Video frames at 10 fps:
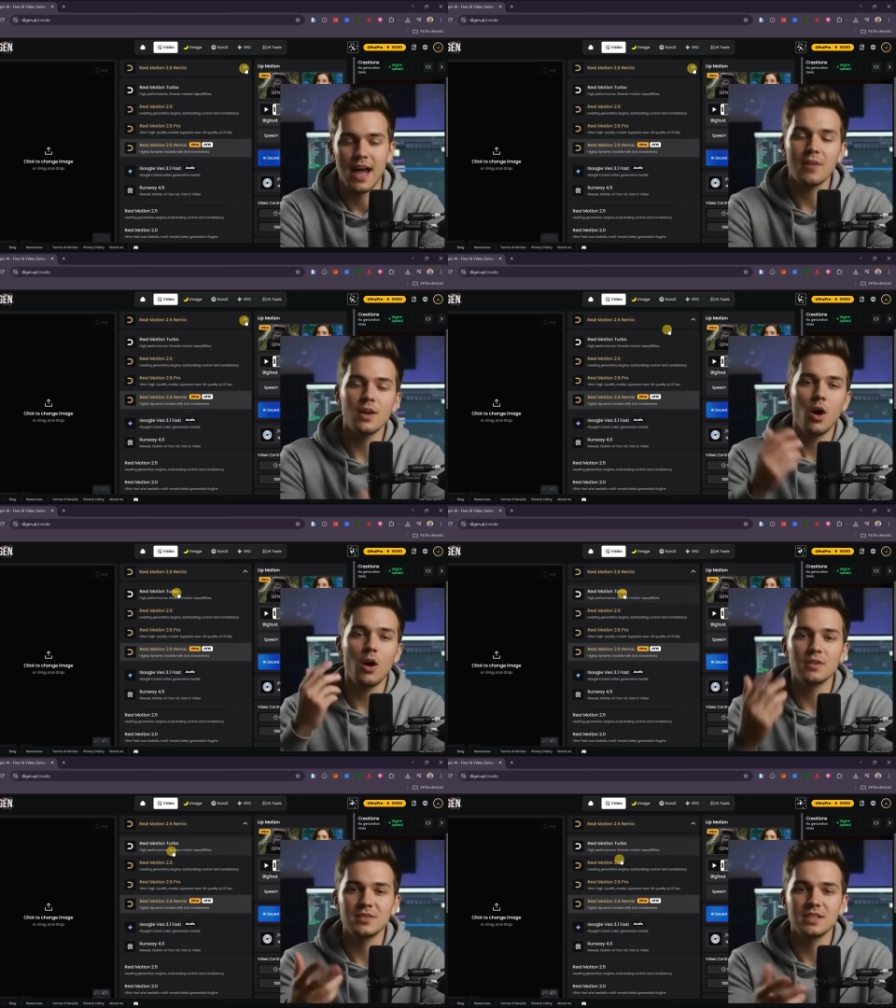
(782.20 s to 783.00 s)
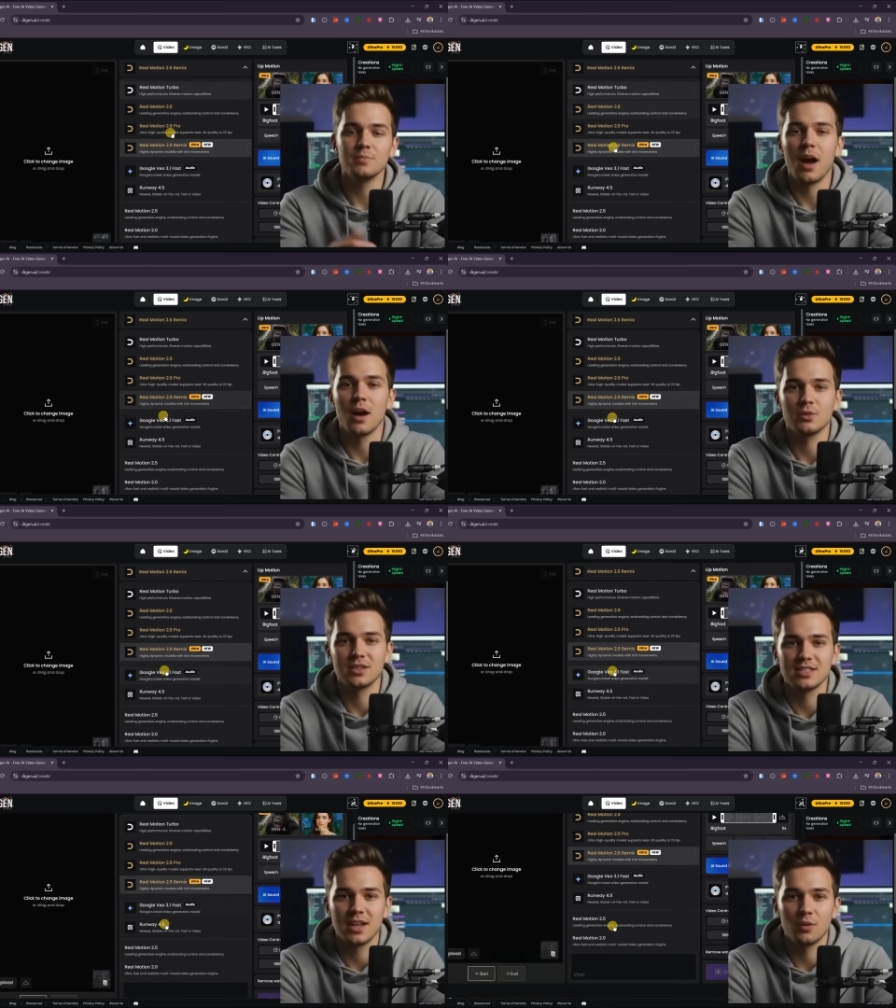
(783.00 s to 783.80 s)
Having all of these models
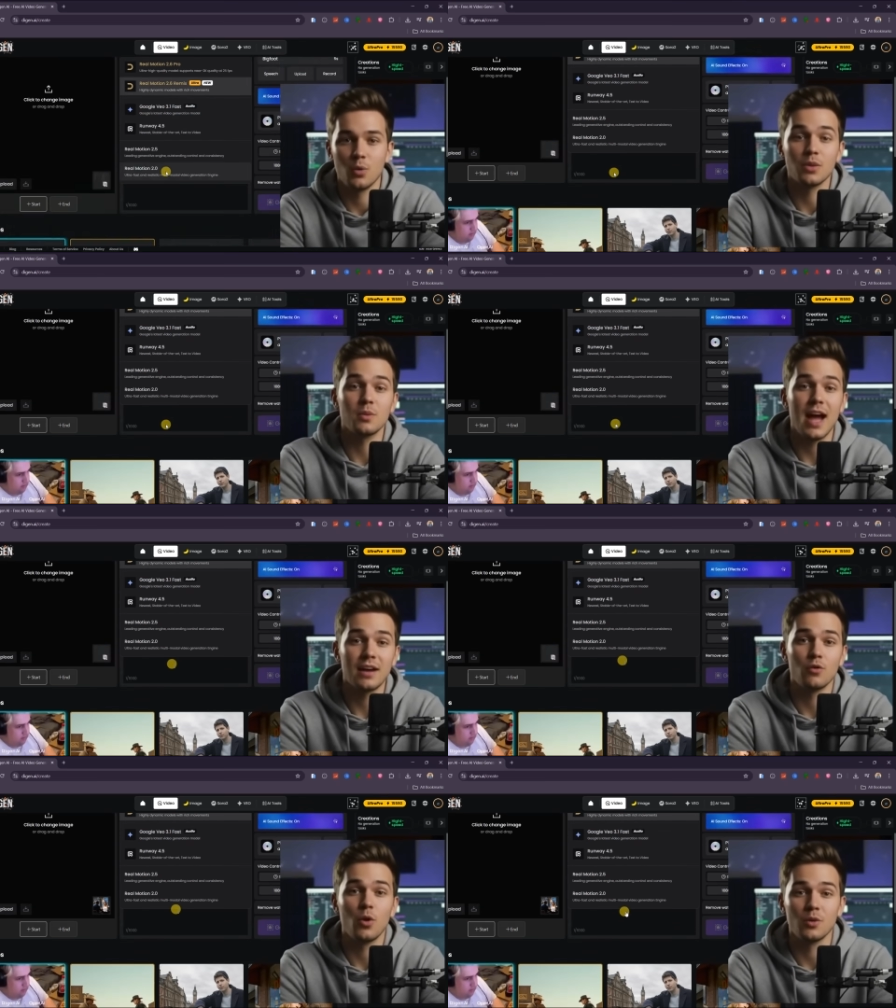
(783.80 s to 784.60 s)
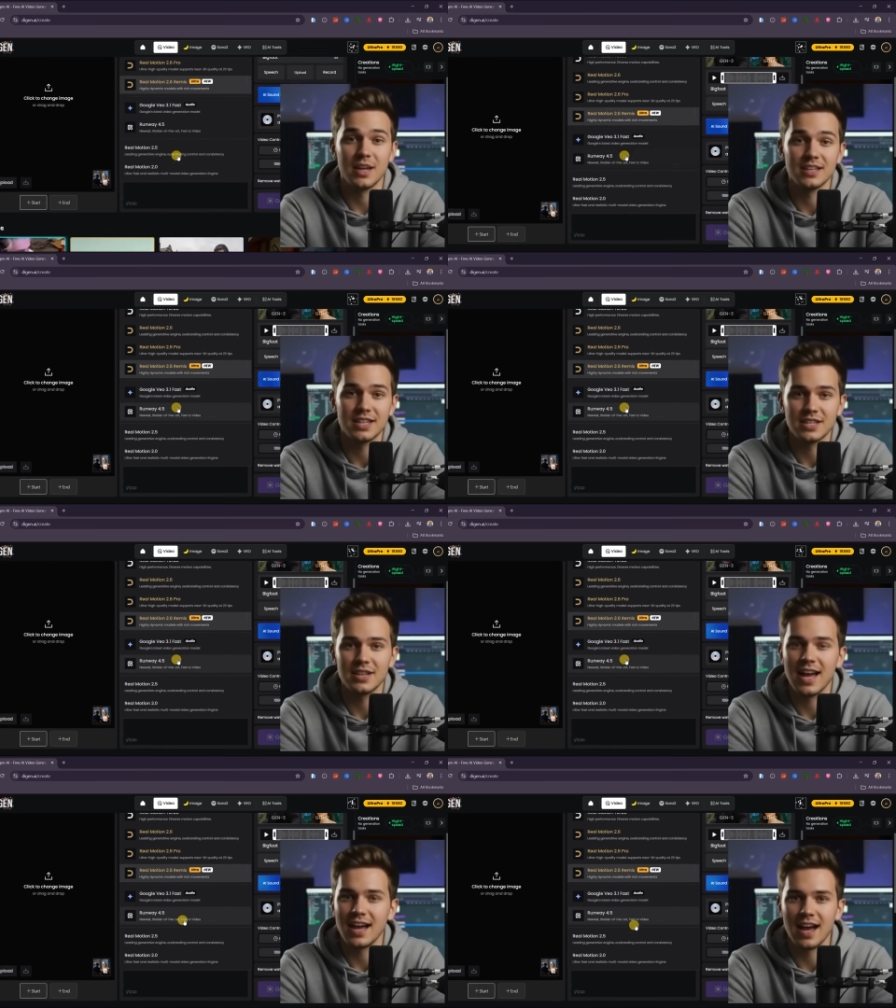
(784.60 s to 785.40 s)
inside one platform like
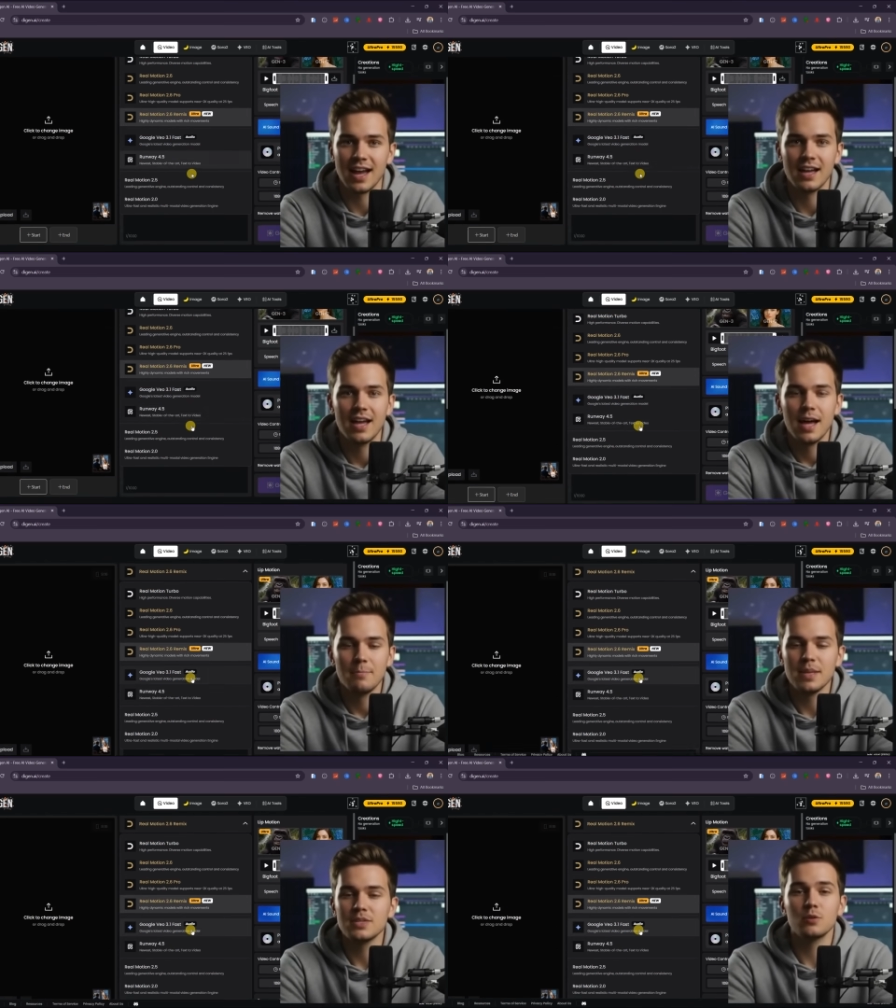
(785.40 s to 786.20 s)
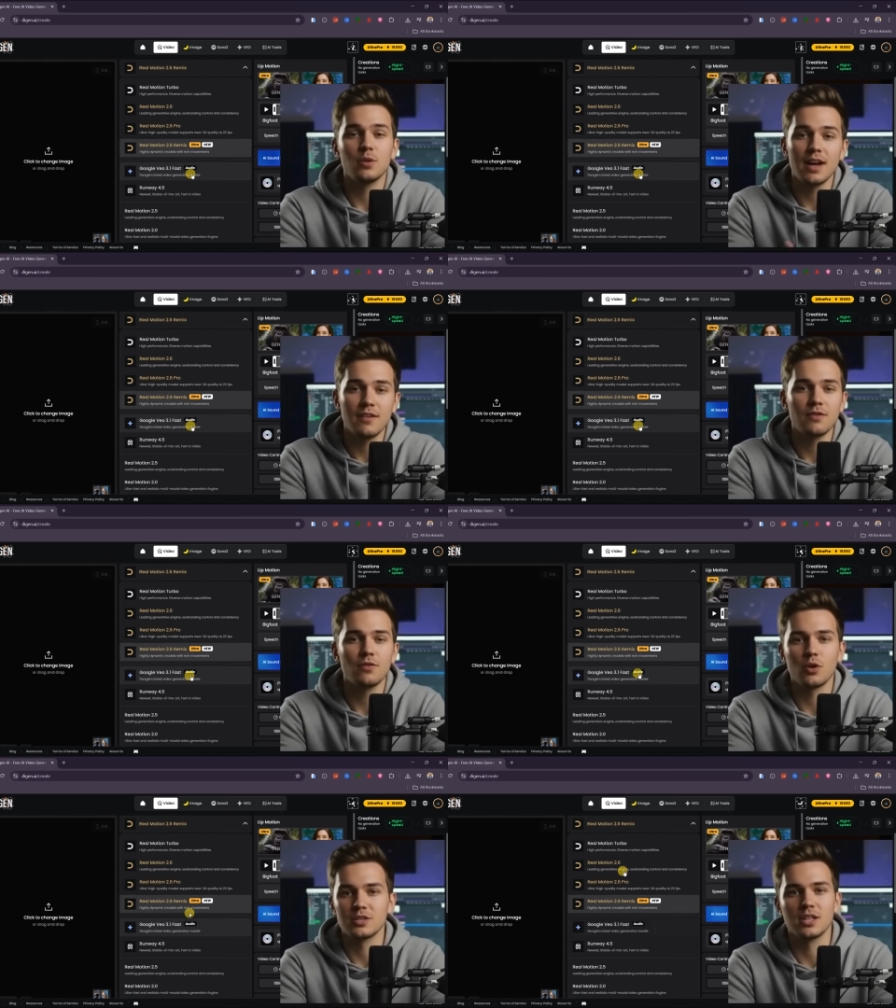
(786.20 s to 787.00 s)
Digen AI means you are never
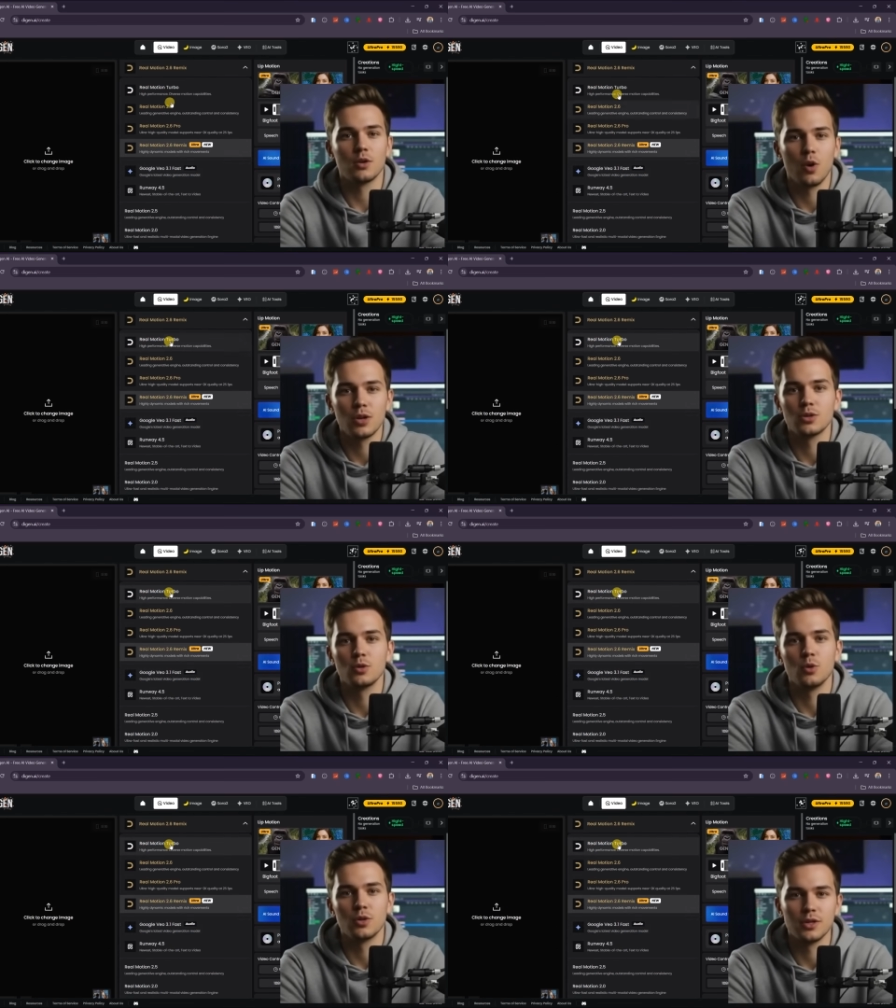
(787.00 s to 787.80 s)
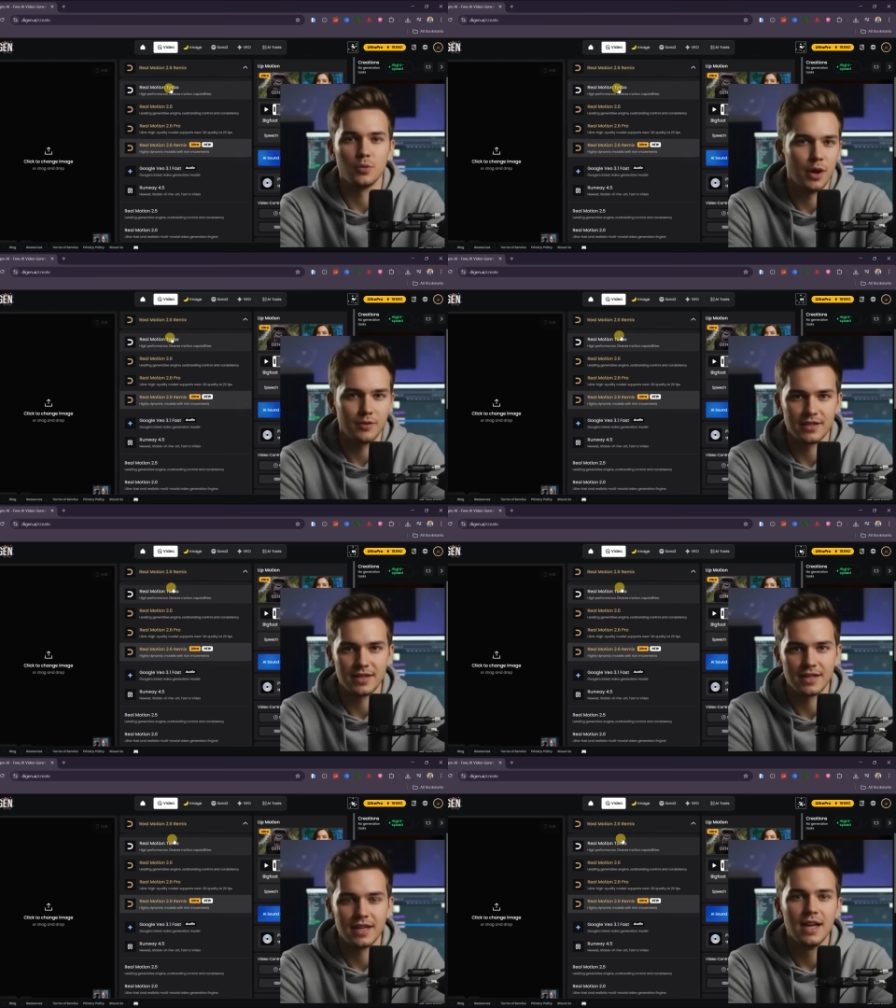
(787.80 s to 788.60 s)
forcing one tool to do
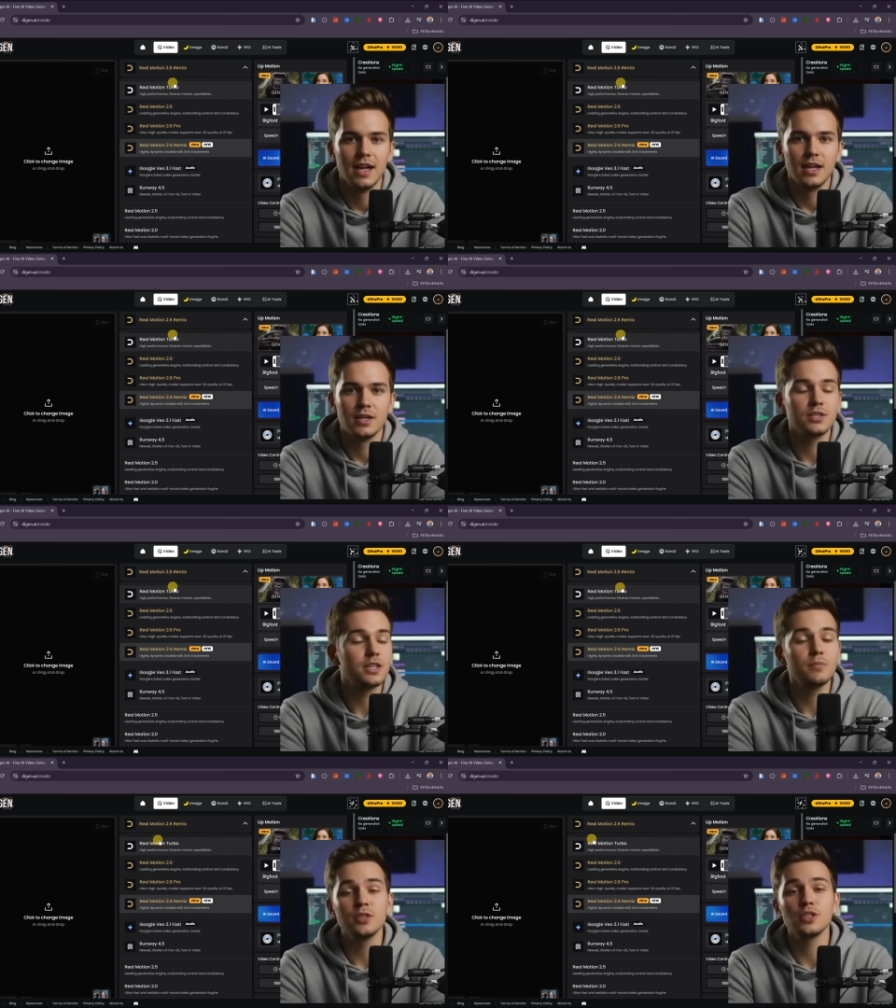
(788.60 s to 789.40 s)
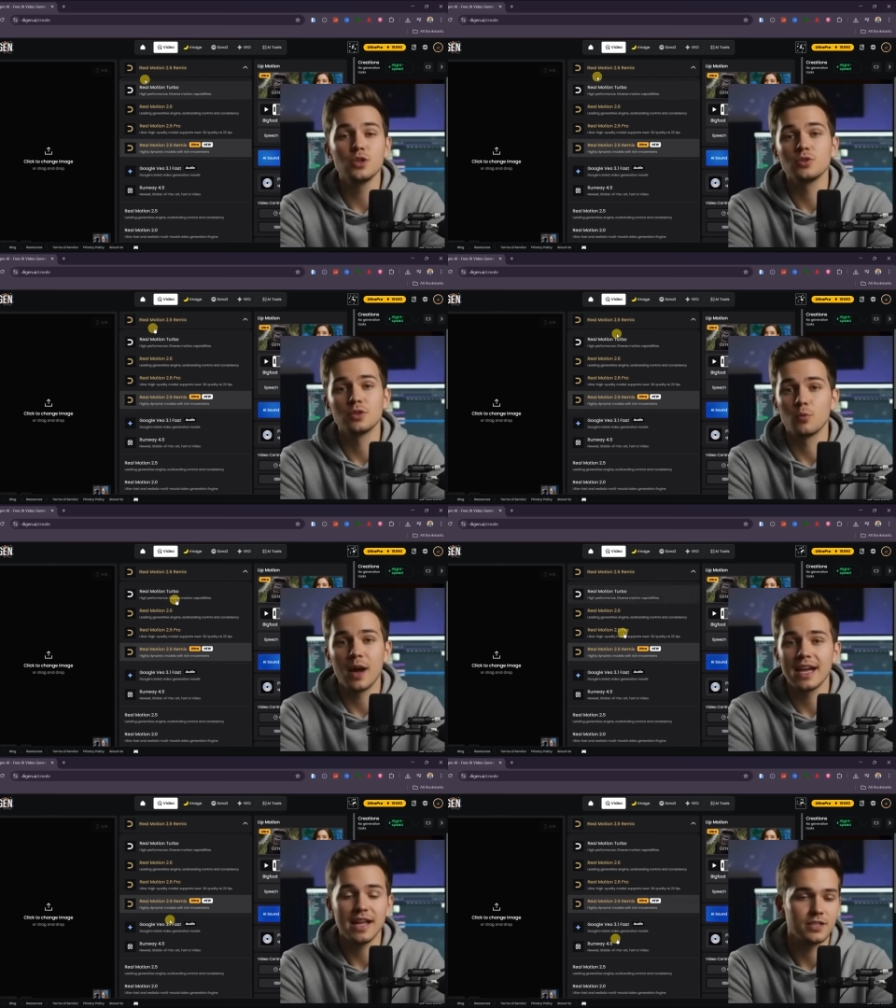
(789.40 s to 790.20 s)
everything. You simply choose the
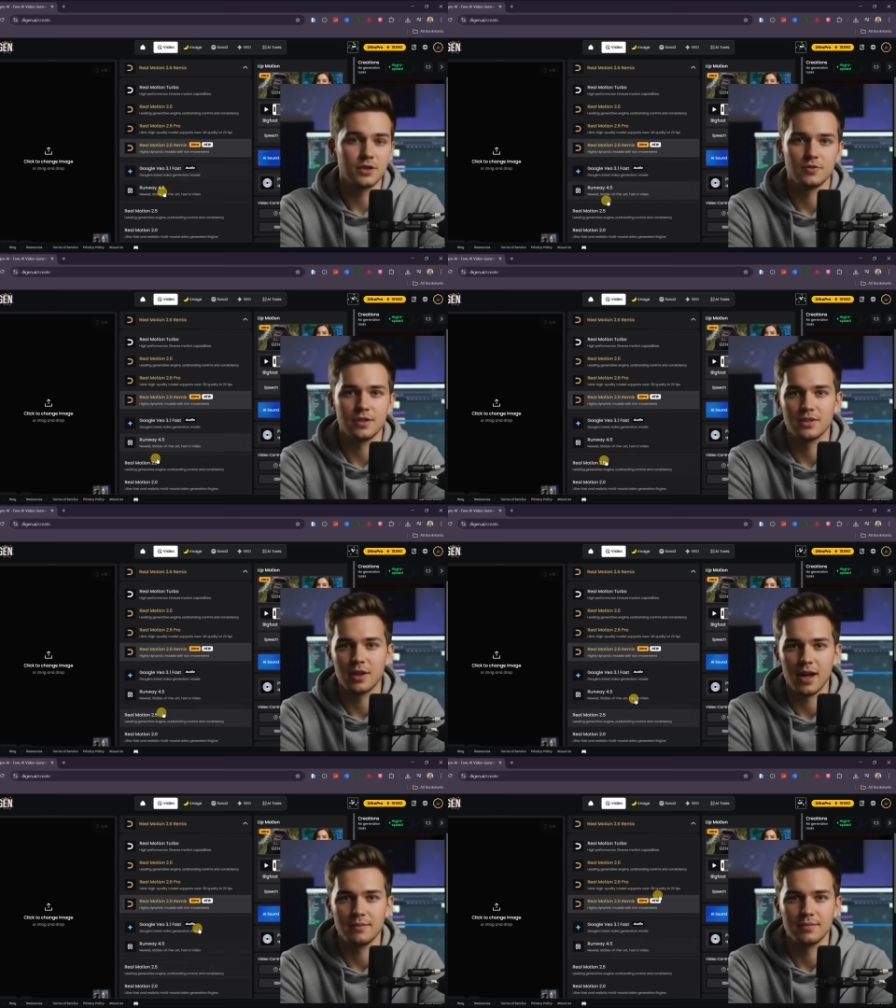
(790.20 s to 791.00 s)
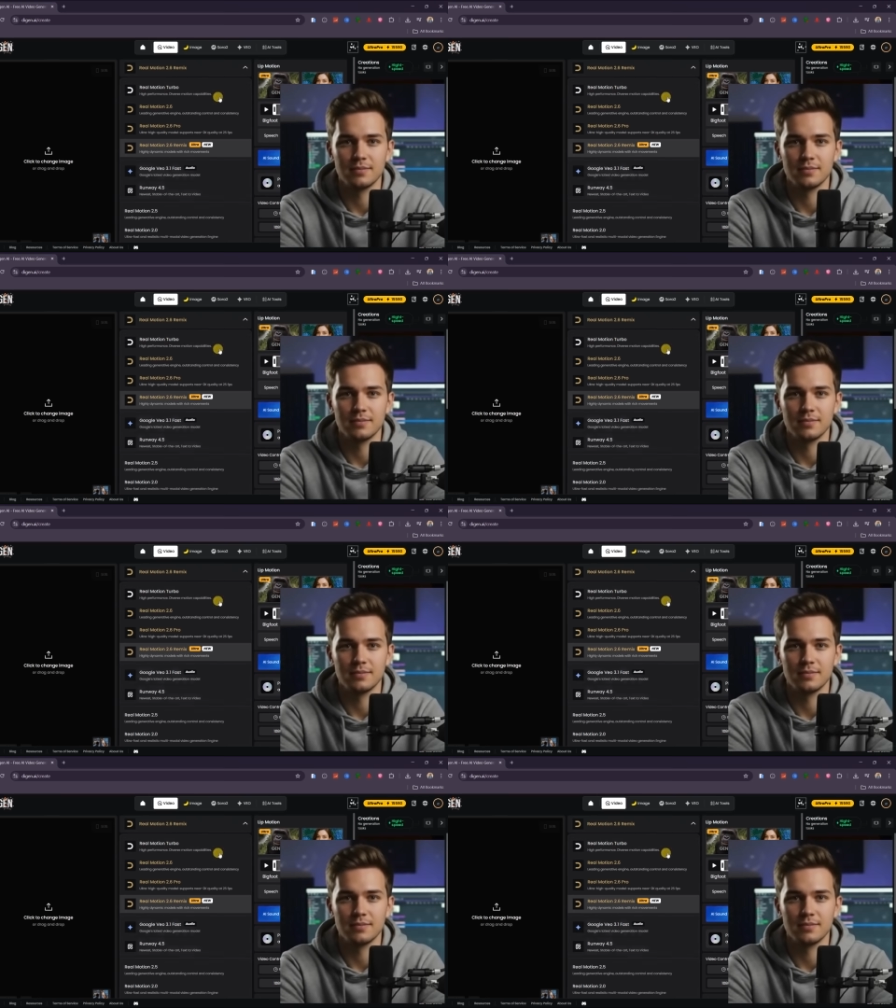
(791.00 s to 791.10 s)
right engine for the job.